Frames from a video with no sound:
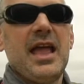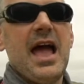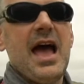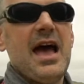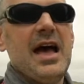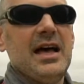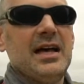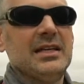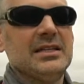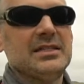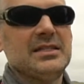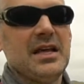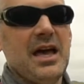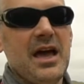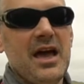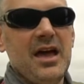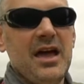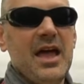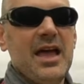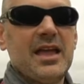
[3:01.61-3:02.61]
as
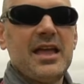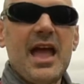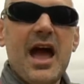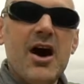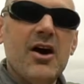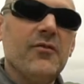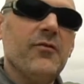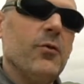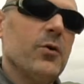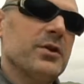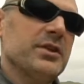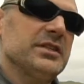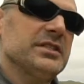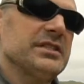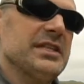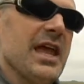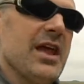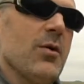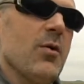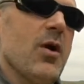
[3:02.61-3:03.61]
a California
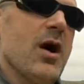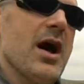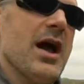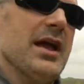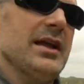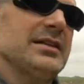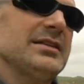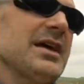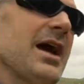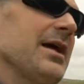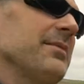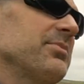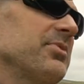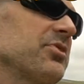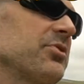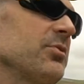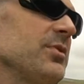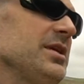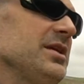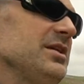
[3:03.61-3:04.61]
statewide type
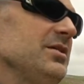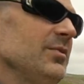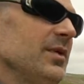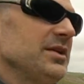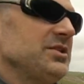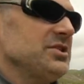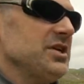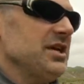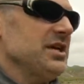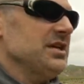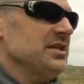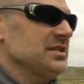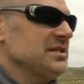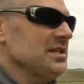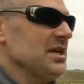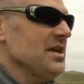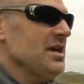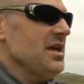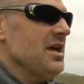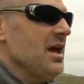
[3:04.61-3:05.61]
3, which is
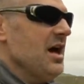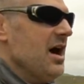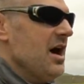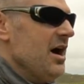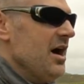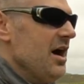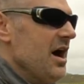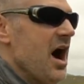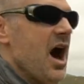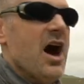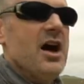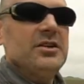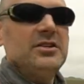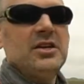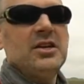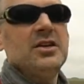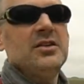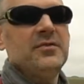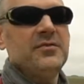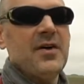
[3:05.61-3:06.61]

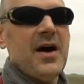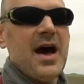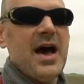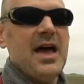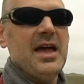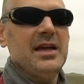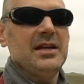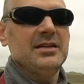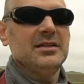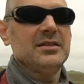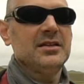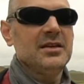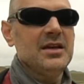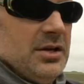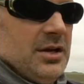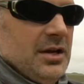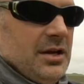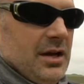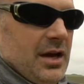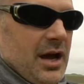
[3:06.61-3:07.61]
unconfined
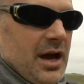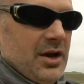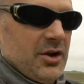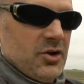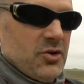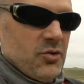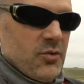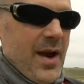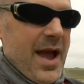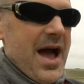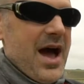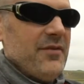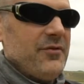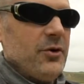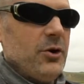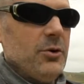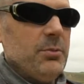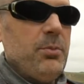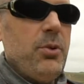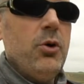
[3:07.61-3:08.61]

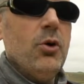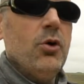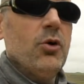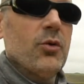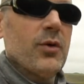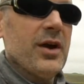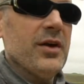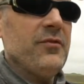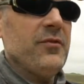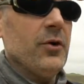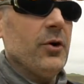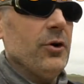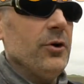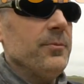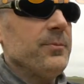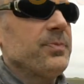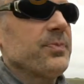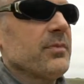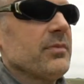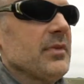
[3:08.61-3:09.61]
gravel pool riffle.
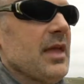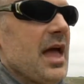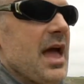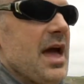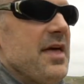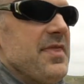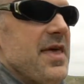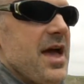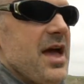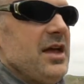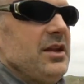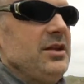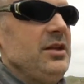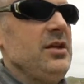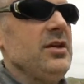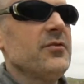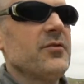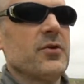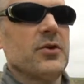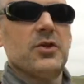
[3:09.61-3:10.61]
And then
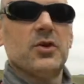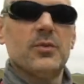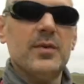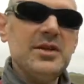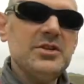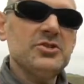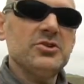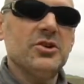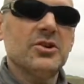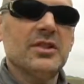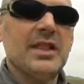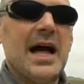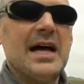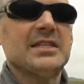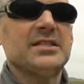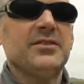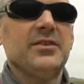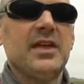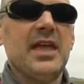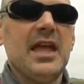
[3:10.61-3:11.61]
for the regional
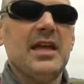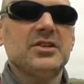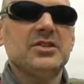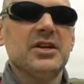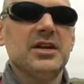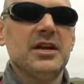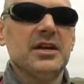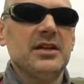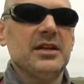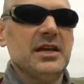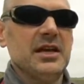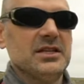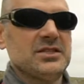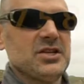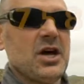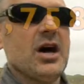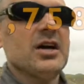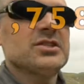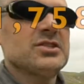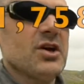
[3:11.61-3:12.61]
classification, it's
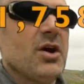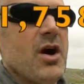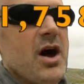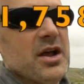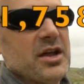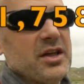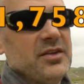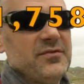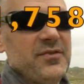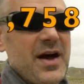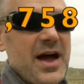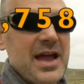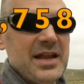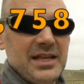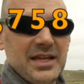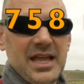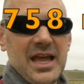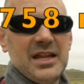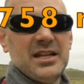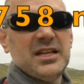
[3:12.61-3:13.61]
also unconfined,
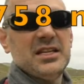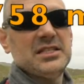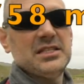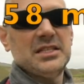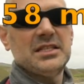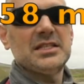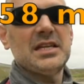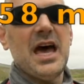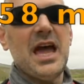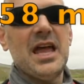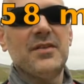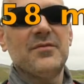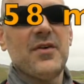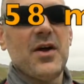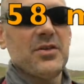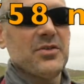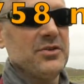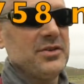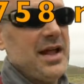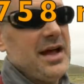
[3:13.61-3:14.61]
again because the site
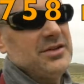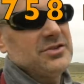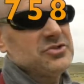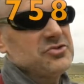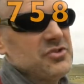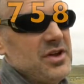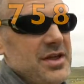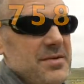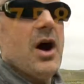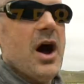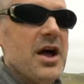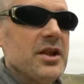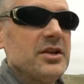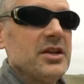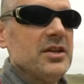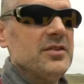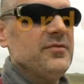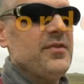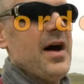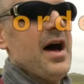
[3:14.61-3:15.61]
farther downstream,
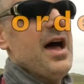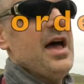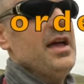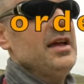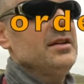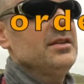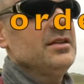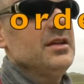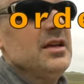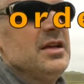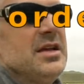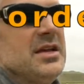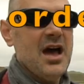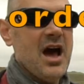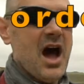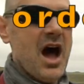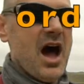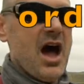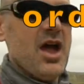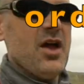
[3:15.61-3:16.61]
unconfined
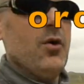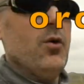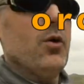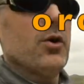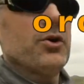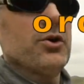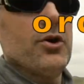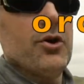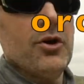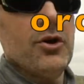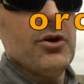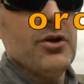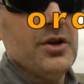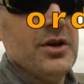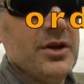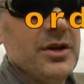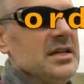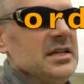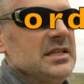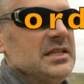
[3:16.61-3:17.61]
high order
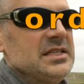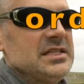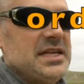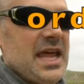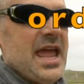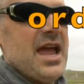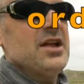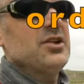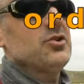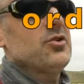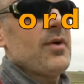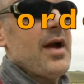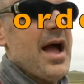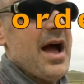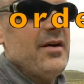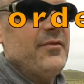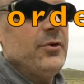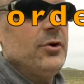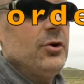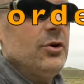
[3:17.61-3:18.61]
sand
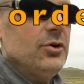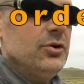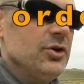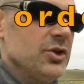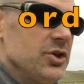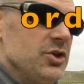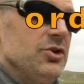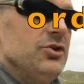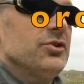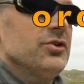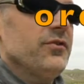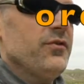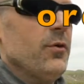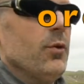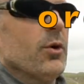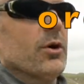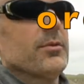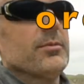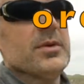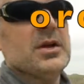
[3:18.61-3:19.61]
gravel
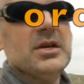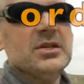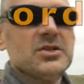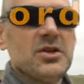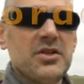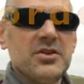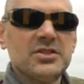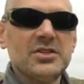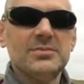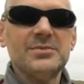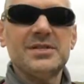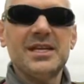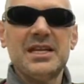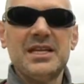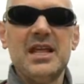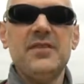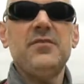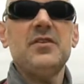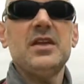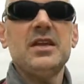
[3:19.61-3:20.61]
uniform. So there's some
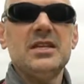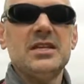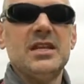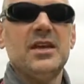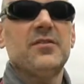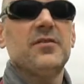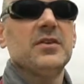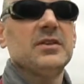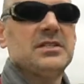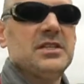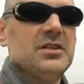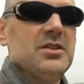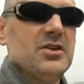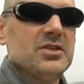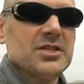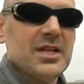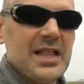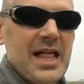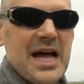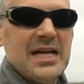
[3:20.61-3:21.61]
significant difference in
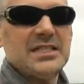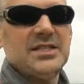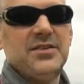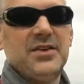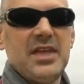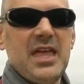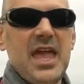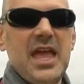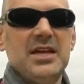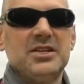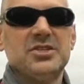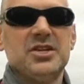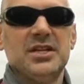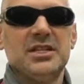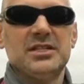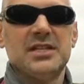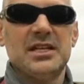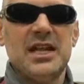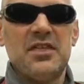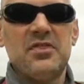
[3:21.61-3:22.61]
those
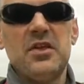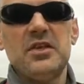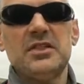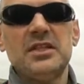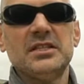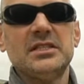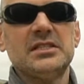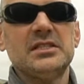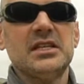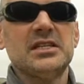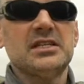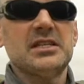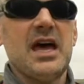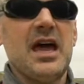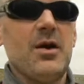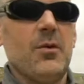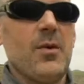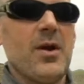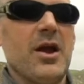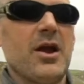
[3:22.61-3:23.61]
classifications, and I think this is a
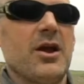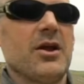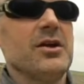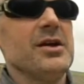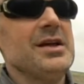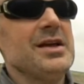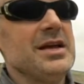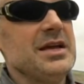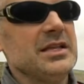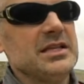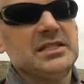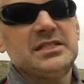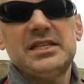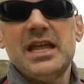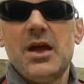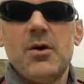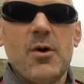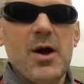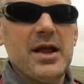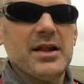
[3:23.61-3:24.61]
site where the
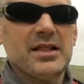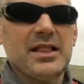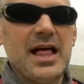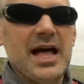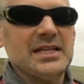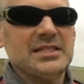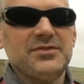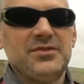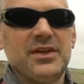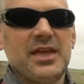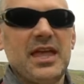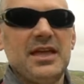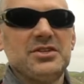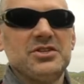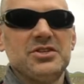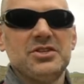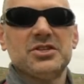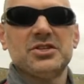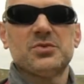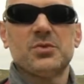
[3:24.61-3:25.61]
statewide
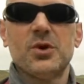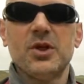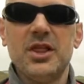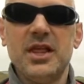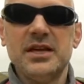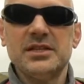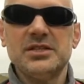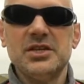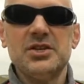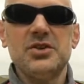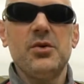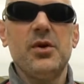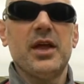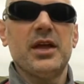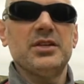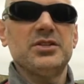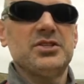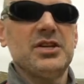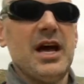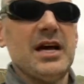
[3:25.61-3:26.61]
classification just really isn't doing
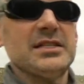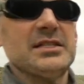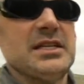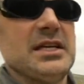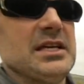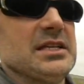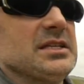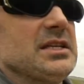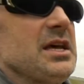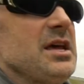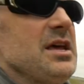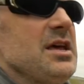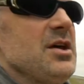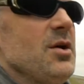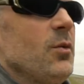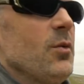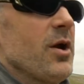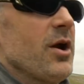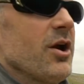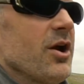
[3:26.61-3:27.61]
it justice,
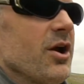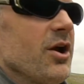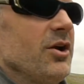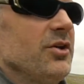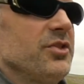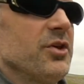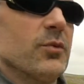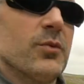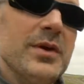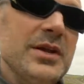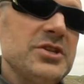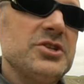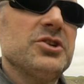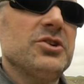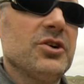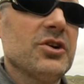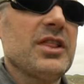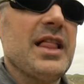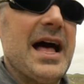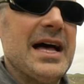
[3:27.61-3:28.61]
where the
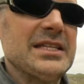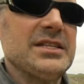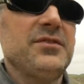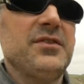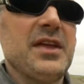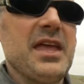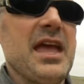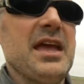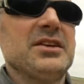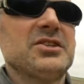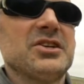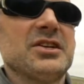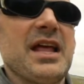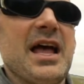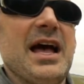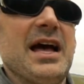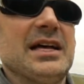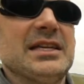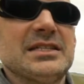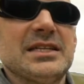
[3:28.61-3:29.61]
regional classification
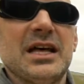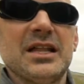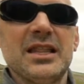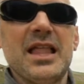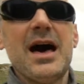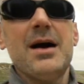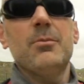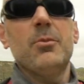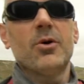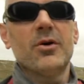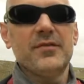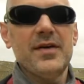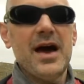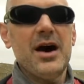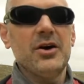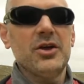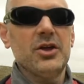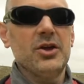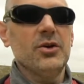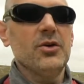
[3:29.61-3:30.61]
has a lot more
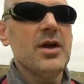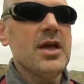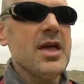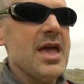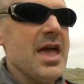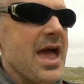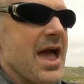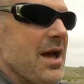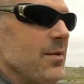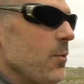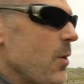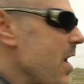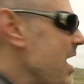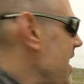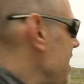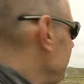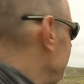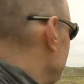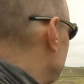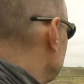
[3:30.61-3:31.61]
value. And
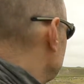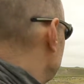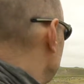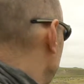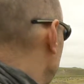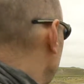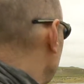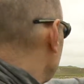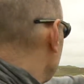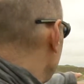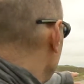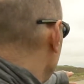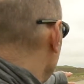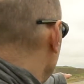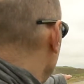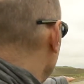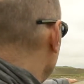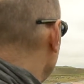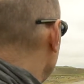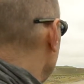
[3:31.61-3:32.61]
why? Because you look
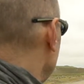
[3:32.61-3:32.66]
here,